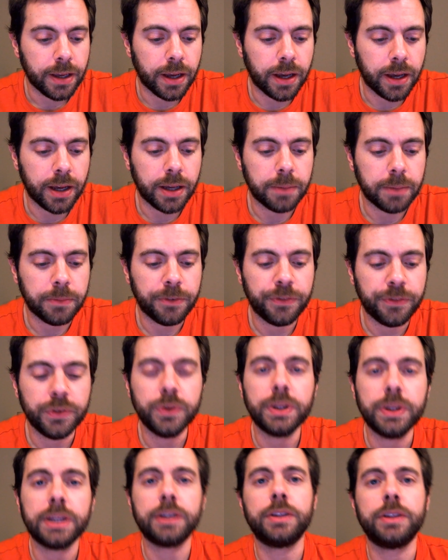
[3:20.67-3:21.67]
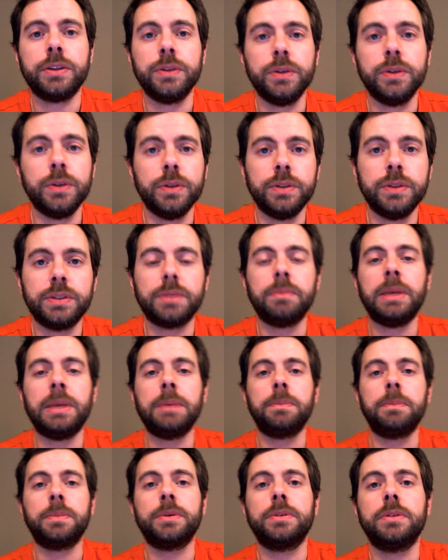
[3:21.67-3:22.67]
Um, food includes
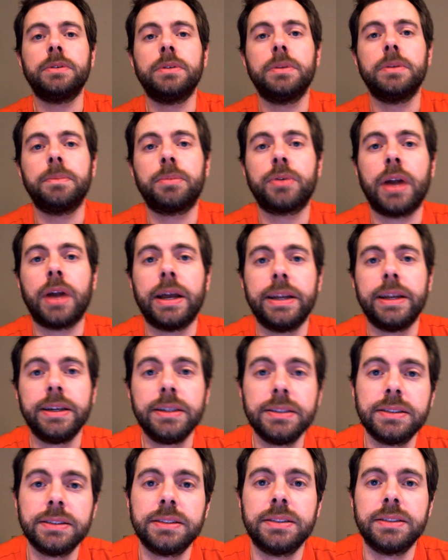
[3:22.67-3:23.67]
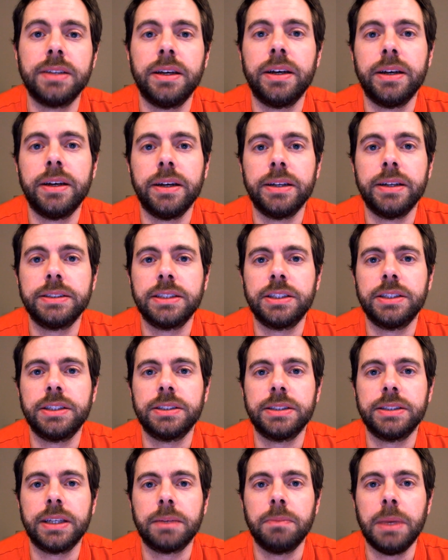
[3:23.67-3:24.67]
maple products, uh, such
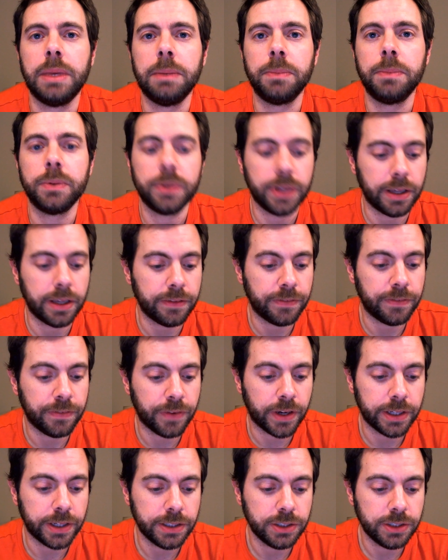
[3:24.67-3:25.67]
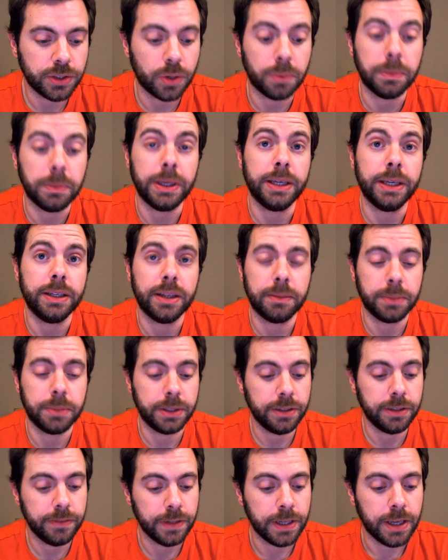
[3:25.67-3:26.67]
as like maple nut fudge, homemade, I
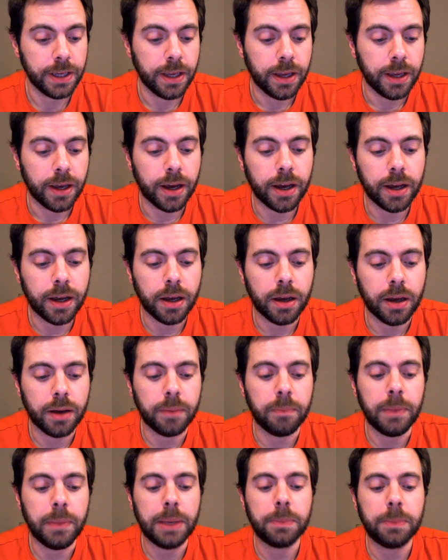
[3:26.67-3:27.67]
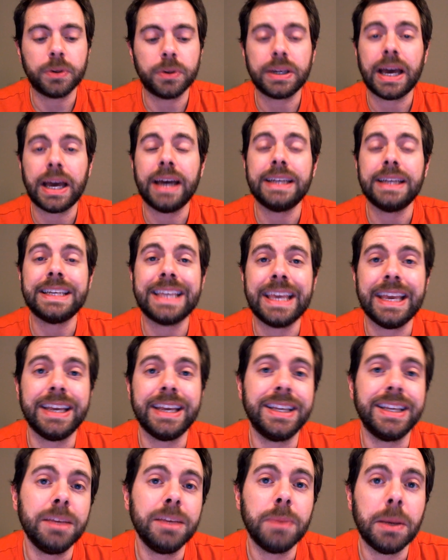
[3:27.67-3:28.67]
believe, uh, maple cotton
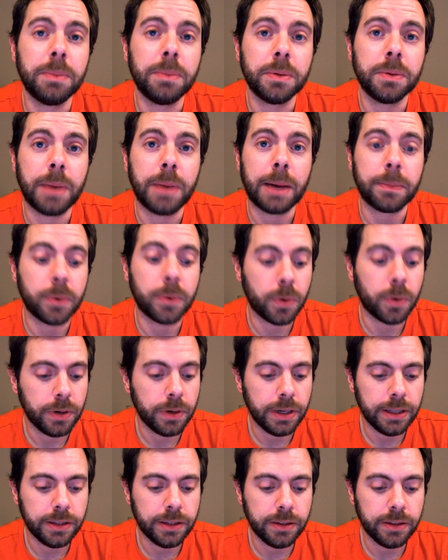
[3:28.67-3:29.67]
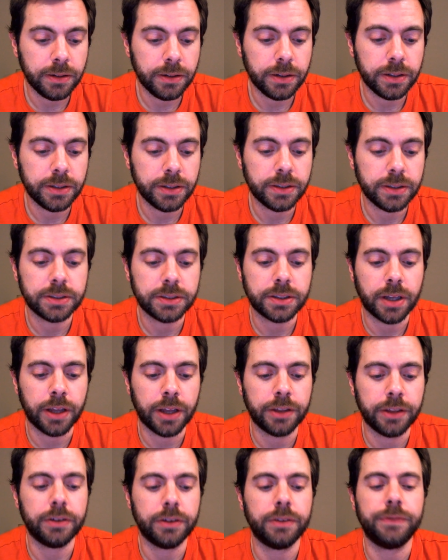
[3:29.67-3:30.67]
candy, maple popcorn, and there's
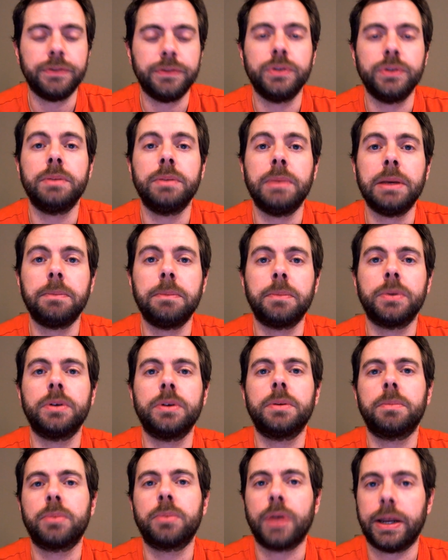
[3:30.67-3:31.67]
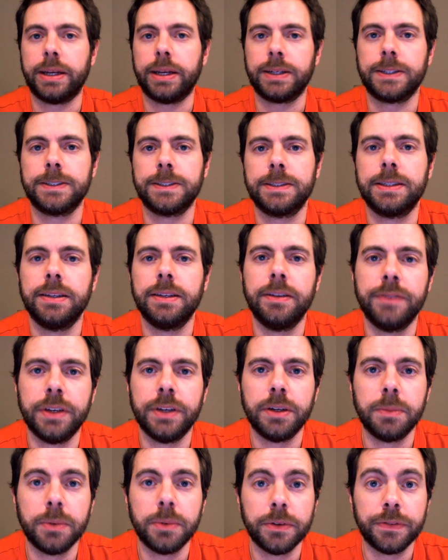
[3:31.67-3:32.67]
other food and maple products
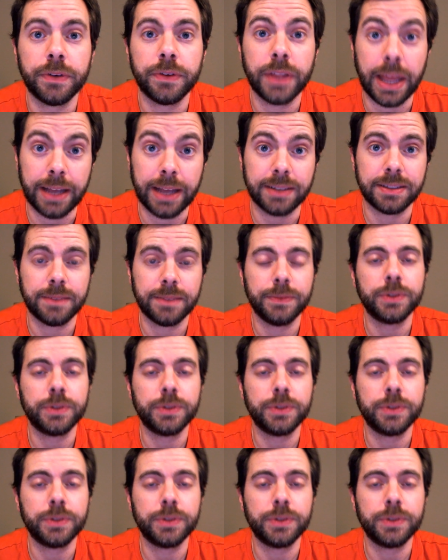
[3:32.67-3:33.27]
available for that.